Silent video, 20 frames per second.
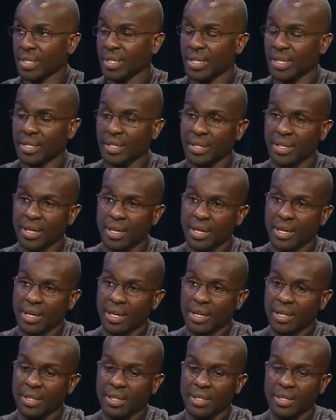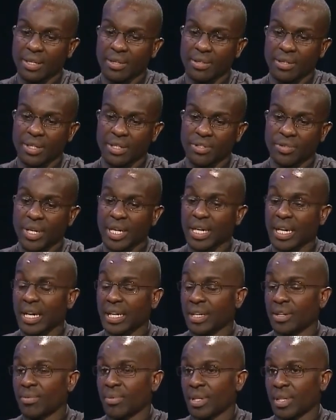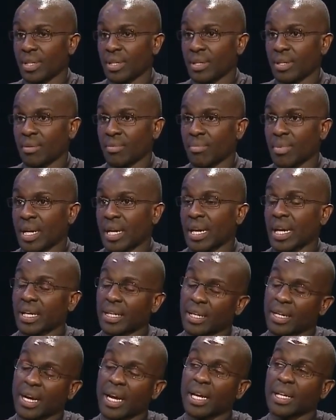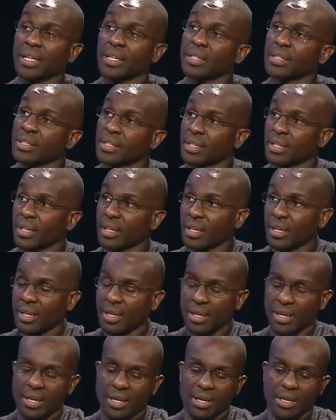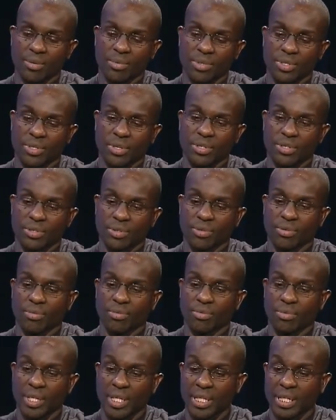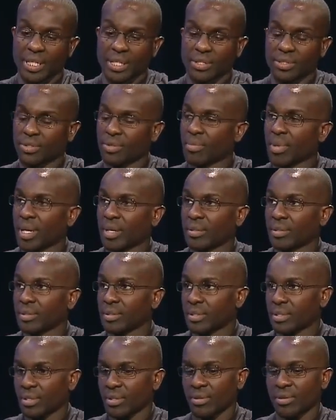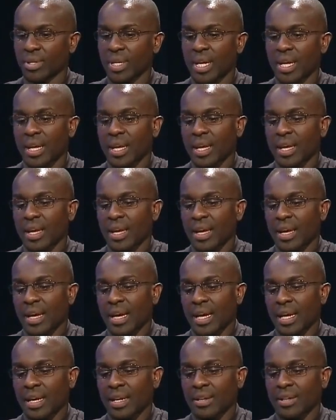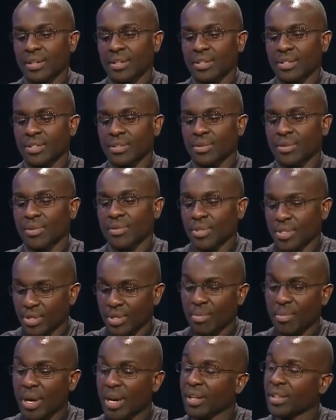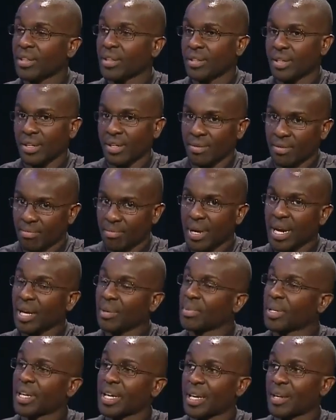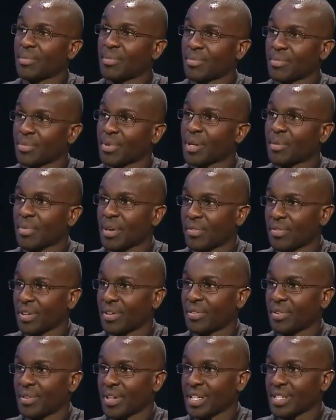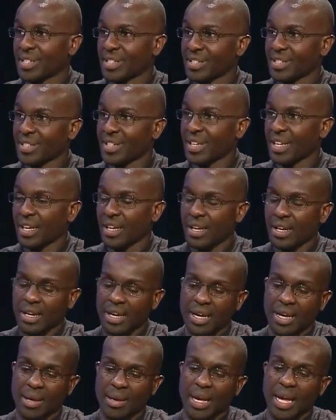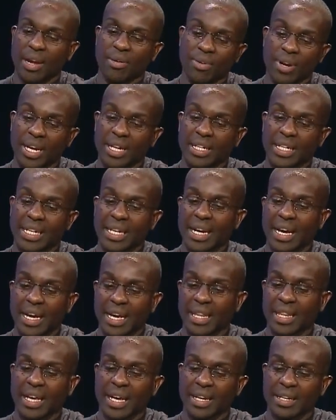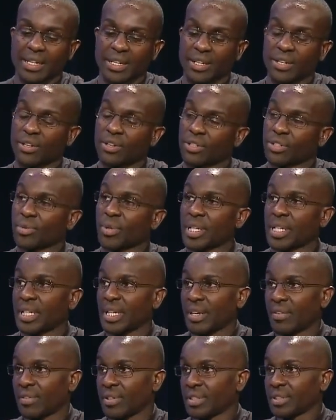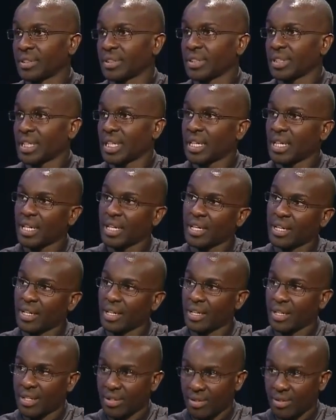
And then the the training I did with uh, my Nike colleagues uh, was also really instrumental. So I so so the marath- the mile became one of my favorite races. Mm-hmm. Uh, I ran Lehigh that year, 2011. The Lehigh Marathon.